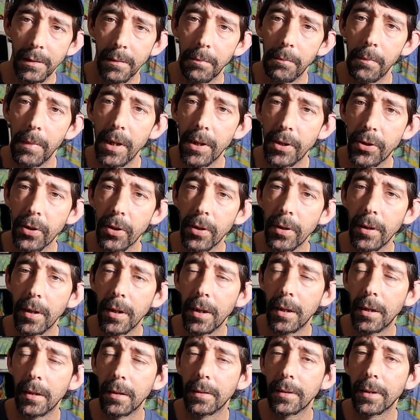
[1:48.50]
be sure
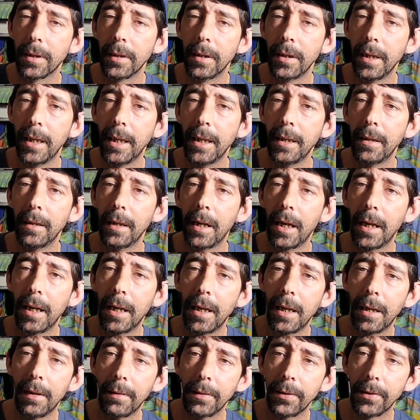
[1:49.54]
to hit
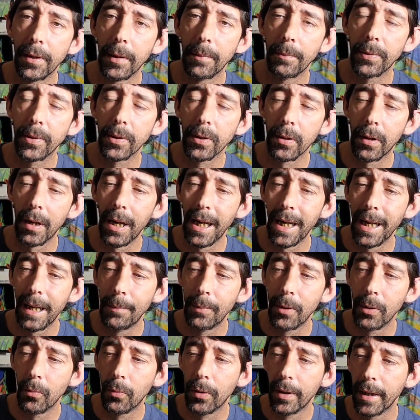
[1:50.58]

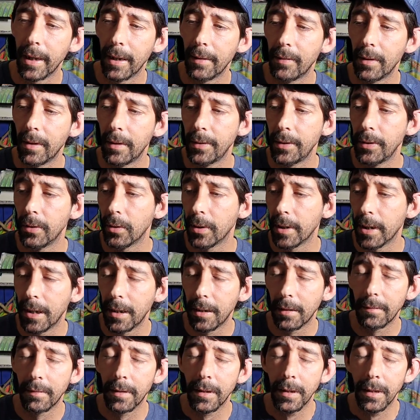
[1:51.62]
subscribe or whatever, and you'll
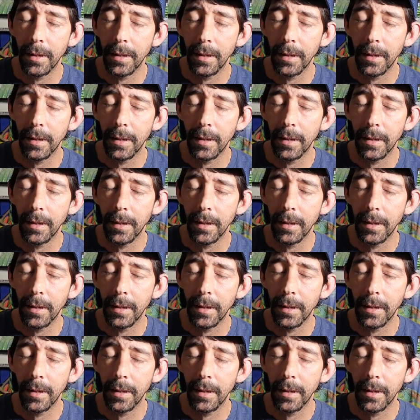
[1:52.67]
get